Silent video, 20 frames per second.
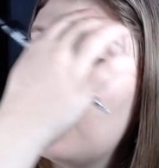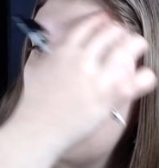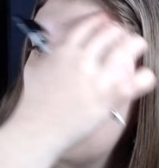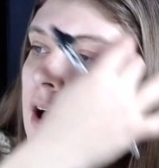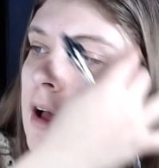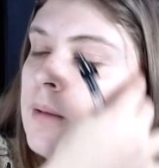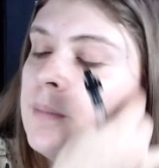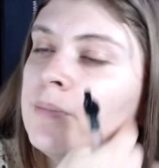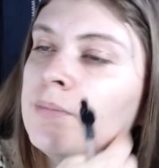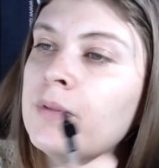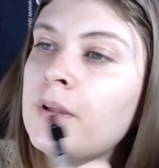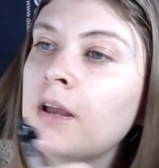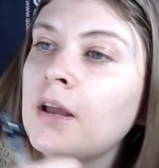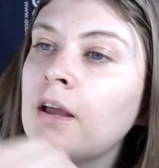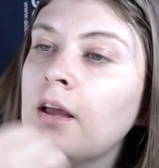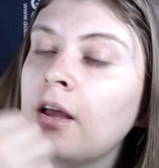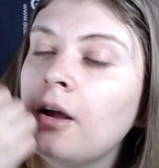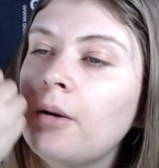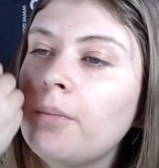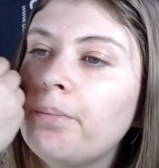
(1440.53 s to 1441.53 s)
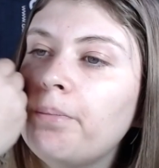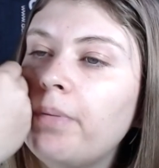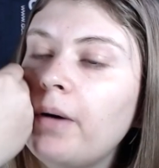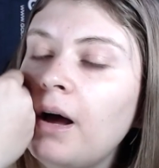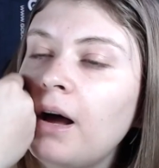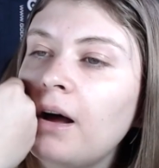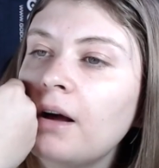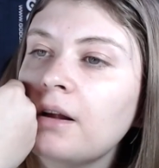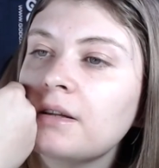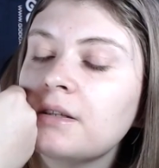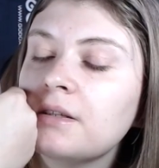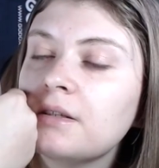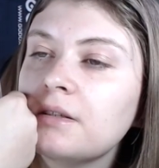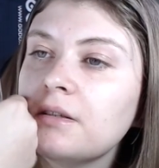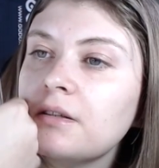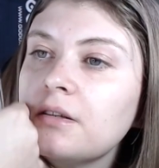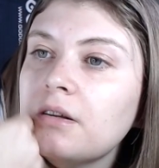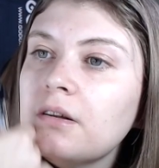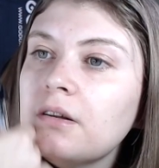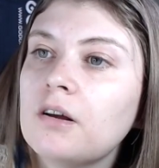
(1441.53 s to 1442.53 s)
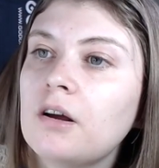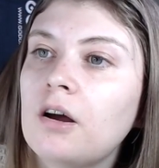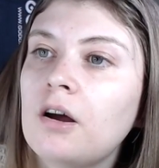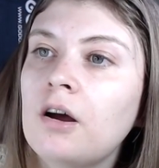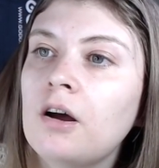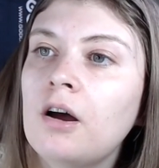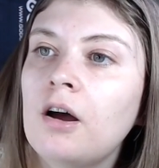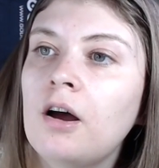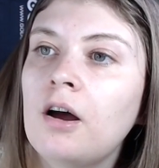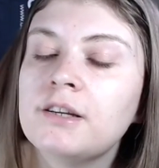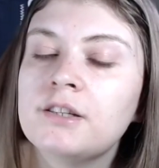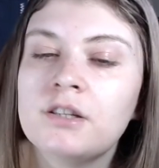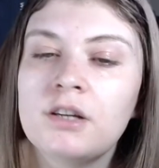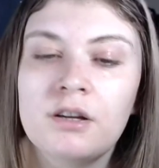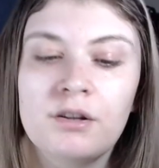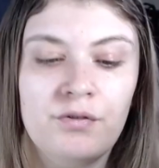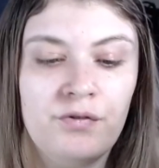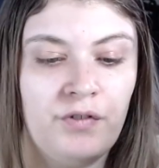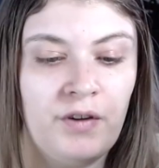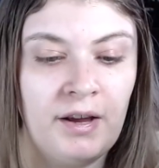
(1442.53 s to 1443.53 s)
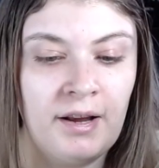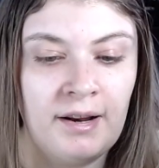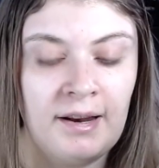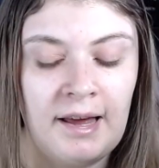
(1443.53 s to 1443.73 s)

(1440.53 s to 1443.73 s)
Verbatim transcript: Um, but I just think,